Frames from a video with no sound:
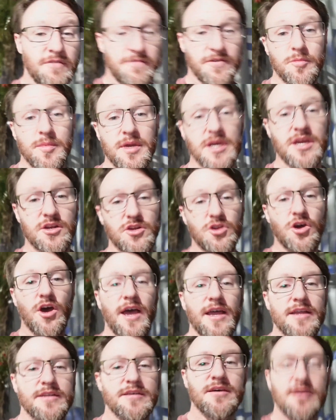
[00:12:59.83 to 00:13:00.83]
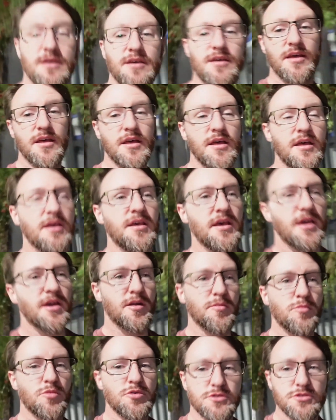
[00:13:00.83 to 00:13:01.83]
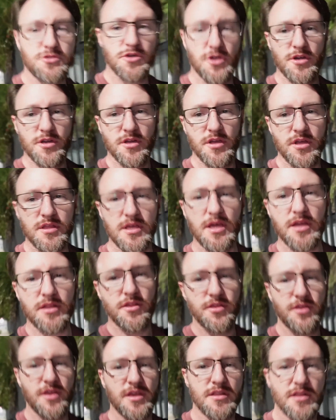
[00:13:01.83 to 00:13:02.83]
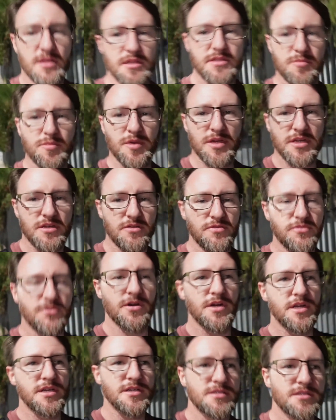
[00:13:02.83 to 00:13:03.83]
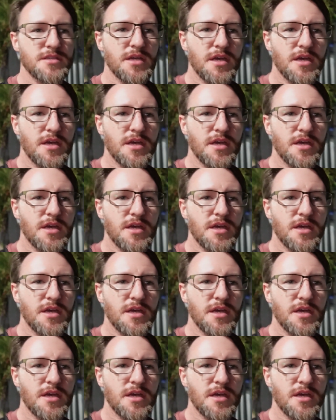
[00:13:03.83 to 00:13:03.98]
filming at night, and I'm also, the other thing that's a bit different is